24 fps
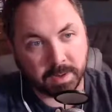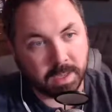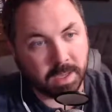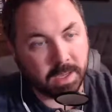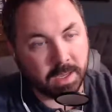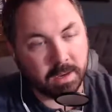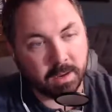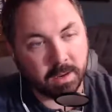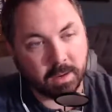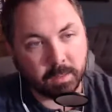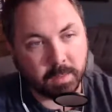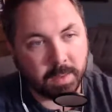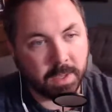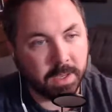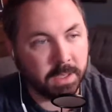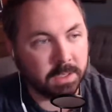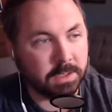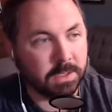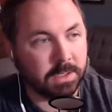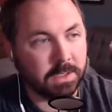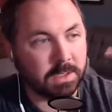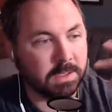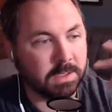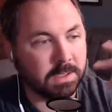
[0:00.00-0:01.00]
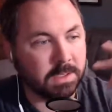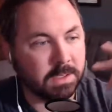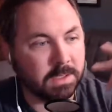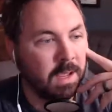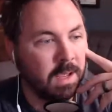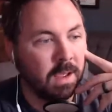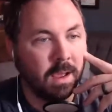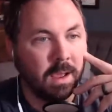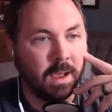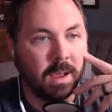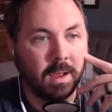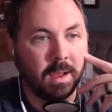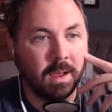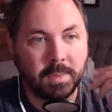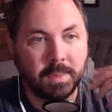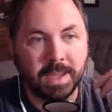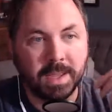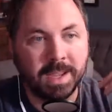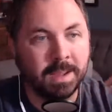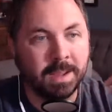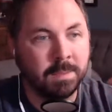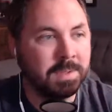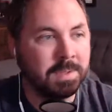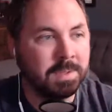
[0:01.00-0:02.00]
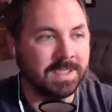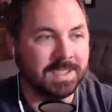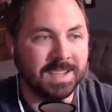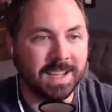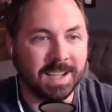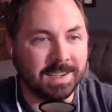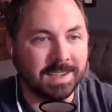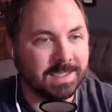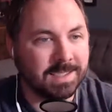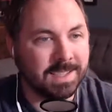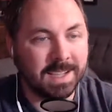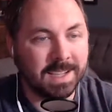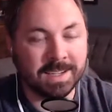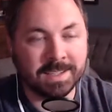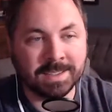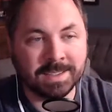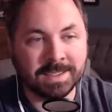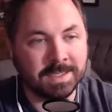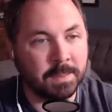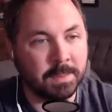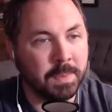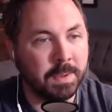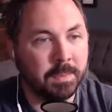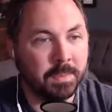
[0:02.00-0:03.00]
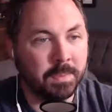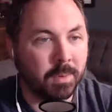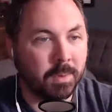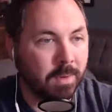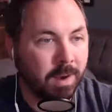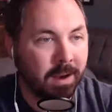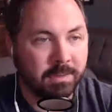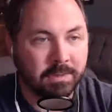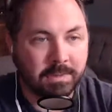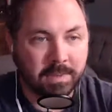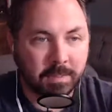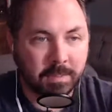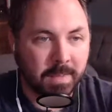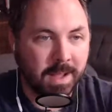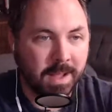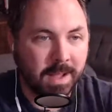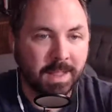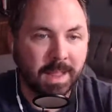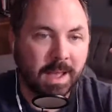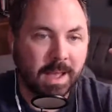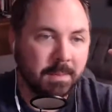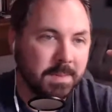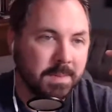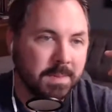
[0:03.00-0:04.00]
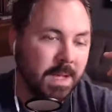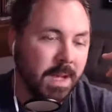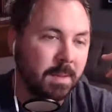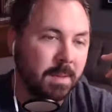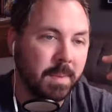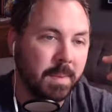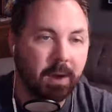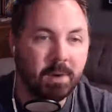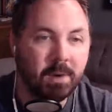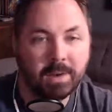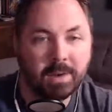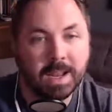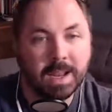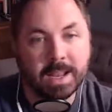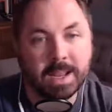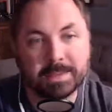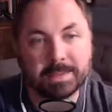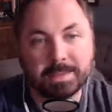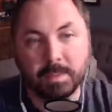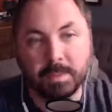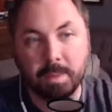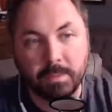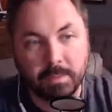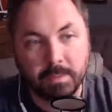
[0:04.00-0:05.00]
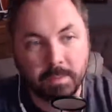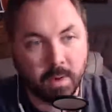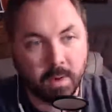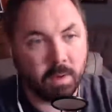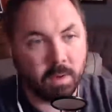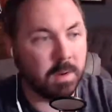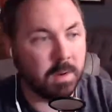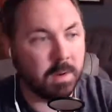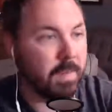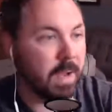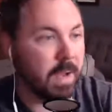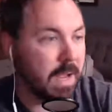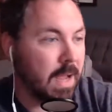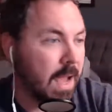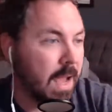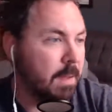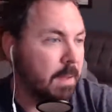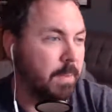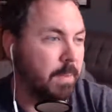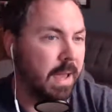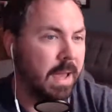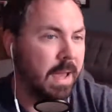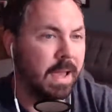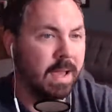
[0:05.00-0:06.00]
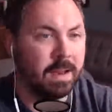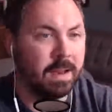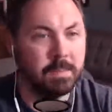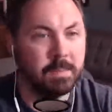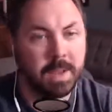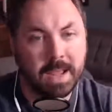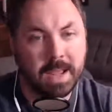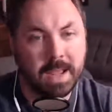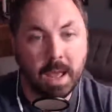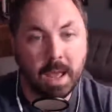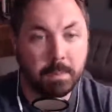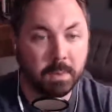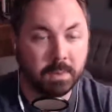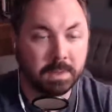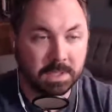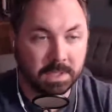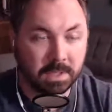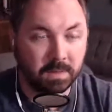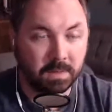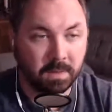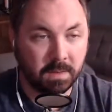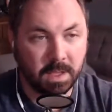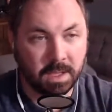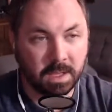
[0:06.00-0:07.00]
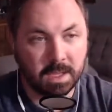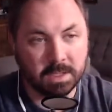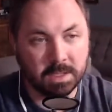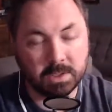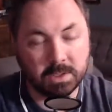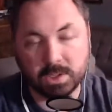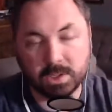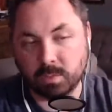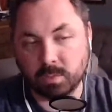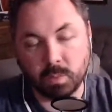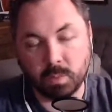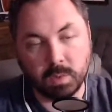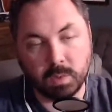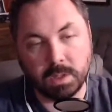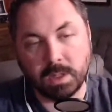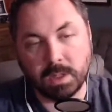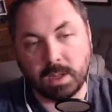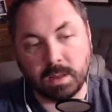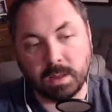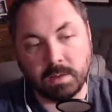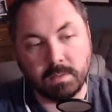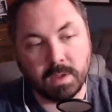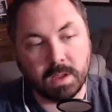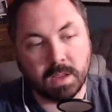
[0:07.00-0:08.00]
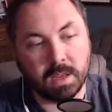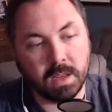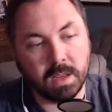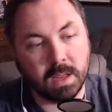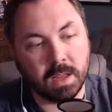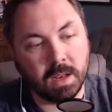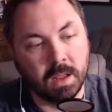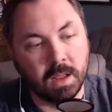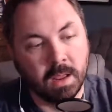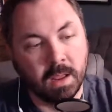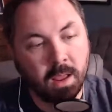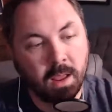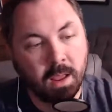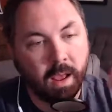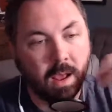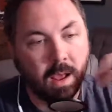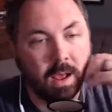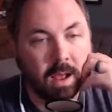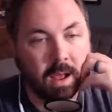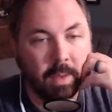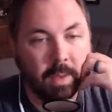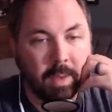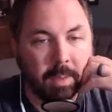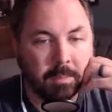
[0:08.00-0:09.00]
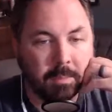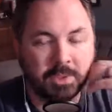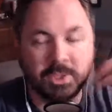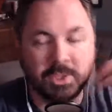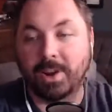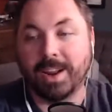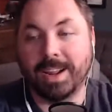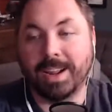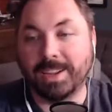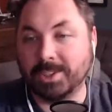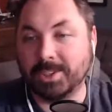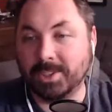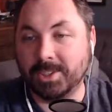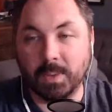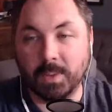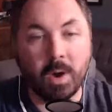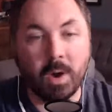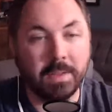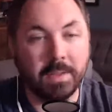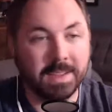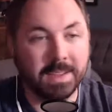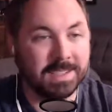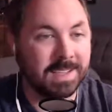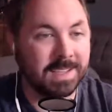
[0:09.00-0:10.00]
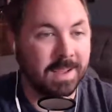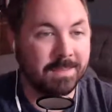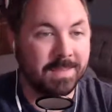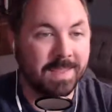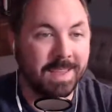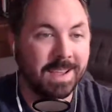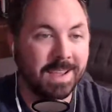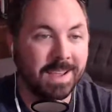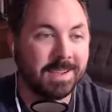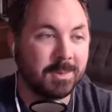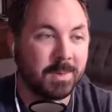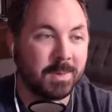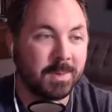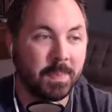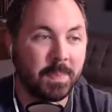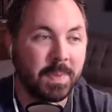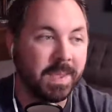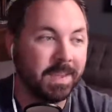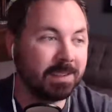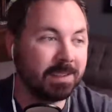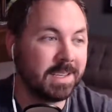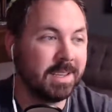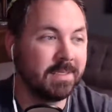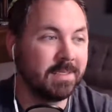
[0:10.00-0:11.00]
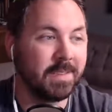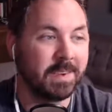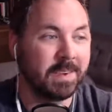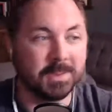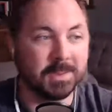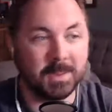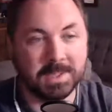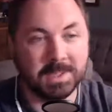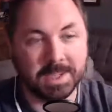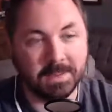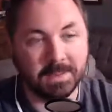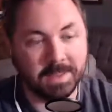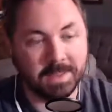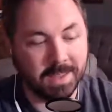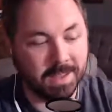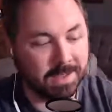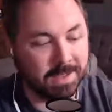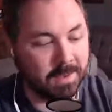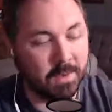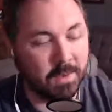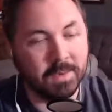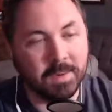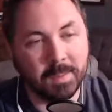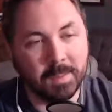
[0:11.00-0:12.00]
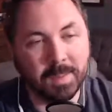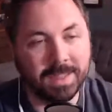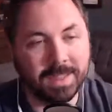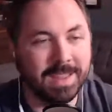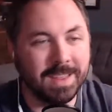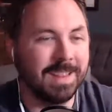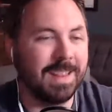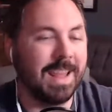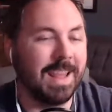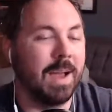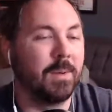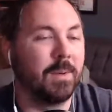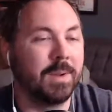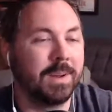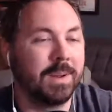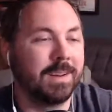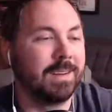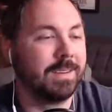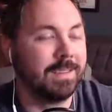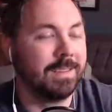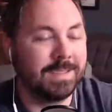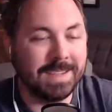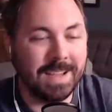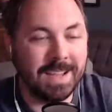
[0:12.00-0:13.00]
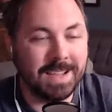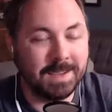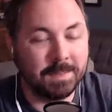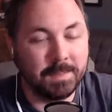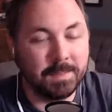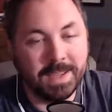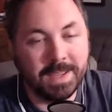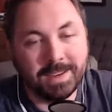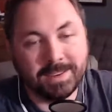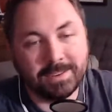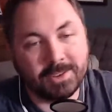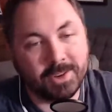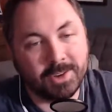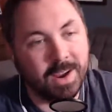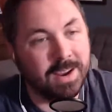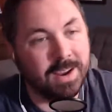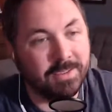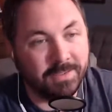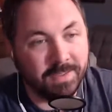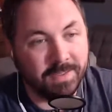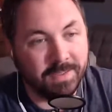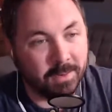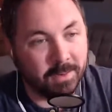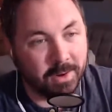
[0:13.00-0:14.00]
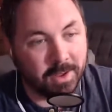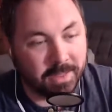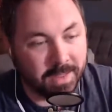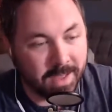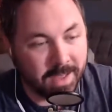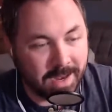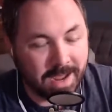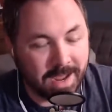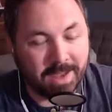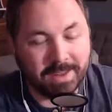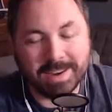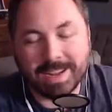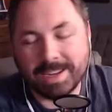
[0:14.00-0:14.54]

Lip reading: Keynote pages, being able to text things to people right from my laptop, how it connects to my phone and my iPad and my Apple TV. It's just really convenient. I'm sure I could do all the same things with PC if I switch everything over, but then that would take me trying to figure all that out.